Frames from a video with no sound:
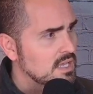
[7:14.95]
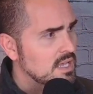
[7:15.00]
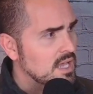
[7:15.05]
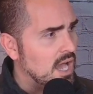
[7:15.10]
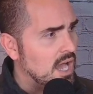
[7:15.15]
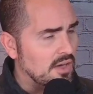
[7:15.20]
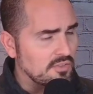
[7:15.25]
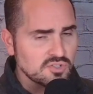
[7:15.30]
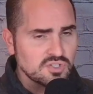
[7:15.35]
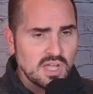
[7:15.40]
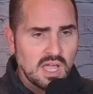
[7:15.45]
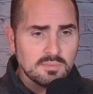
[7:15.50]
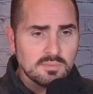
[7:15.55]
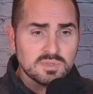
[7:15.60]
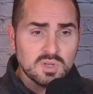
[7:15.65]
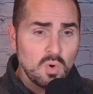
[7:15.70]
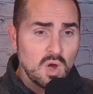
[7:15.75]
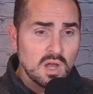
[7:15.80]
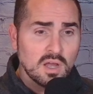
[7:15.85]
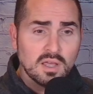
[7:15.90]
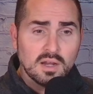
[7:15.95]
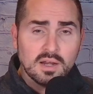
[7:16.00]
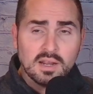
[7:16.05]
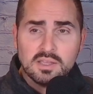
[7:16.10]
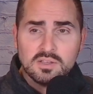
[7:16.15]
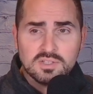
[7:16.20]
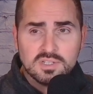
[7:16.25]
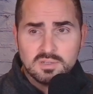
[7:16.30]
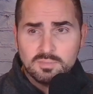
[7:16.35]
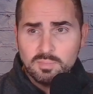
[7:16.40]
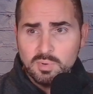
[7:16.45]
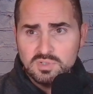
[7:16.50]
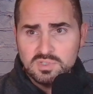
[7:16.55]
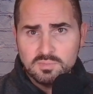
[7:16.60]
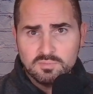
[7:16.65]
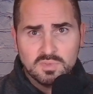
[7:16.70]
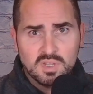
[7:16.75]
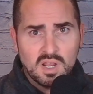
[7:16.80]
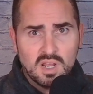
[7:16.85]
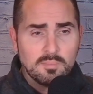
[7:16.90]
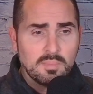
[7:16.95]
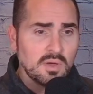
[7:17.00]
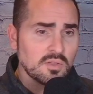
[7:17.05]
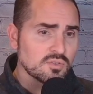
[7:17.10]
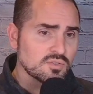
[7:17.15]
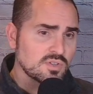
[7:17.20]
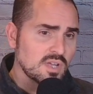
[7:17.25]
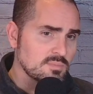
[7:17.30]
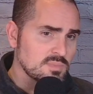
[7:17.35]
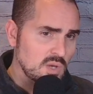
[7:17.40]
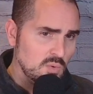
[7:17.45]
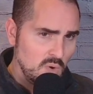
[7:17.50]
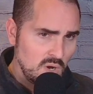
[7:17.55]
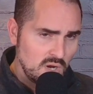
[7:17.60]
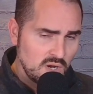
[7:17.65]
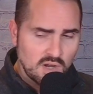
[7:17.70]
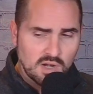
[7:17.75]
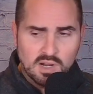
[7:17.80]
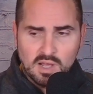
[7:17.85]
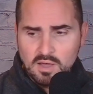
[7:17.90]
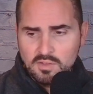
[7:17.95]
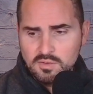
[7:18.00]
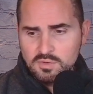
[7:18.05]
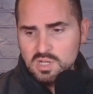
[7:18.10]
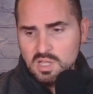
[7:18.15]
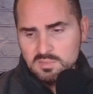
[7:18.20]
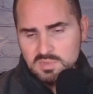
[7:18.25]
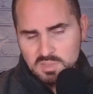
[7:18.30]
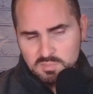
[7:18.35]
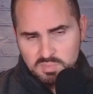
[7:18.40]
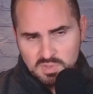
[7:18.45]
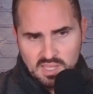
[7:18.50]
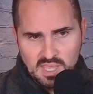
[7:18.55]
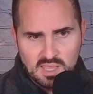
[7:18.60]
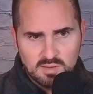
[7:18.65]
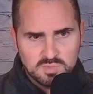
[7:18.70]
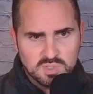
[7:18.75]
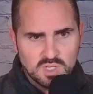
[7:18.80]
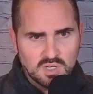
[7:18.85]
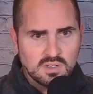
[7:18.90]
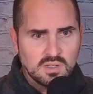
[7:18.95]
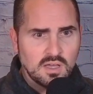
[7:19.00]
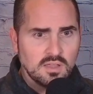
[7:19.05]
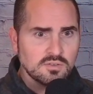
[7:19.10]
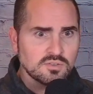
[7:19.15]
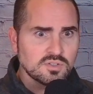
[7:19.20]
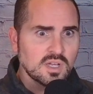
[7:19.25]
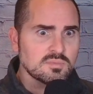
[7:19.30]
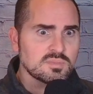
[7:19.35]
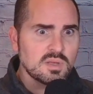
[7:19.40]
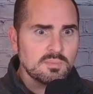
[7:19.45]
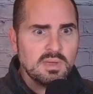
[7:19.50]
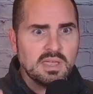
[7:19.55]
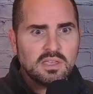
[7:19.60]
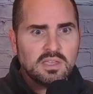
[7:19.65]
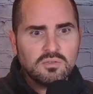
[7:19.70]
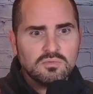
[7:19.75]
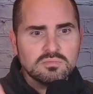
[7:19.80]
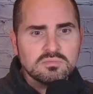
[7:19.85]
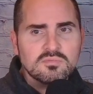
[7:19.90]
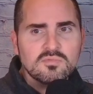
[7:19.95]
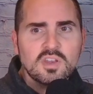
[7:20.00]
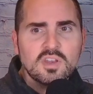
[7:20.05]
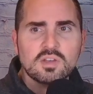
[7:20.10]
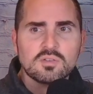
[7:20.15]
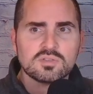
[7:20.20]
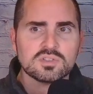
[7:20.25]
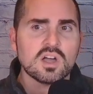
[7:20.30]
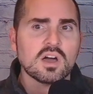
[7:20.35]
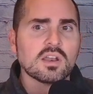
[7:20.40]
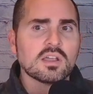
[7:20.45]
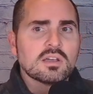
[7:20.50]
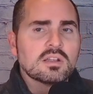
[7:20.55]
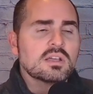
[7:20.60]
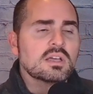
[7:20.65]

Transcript: Other times I walk in, I use it to pull something up. Other times I work on it. Other times I play games on it. Other times I make videos on it.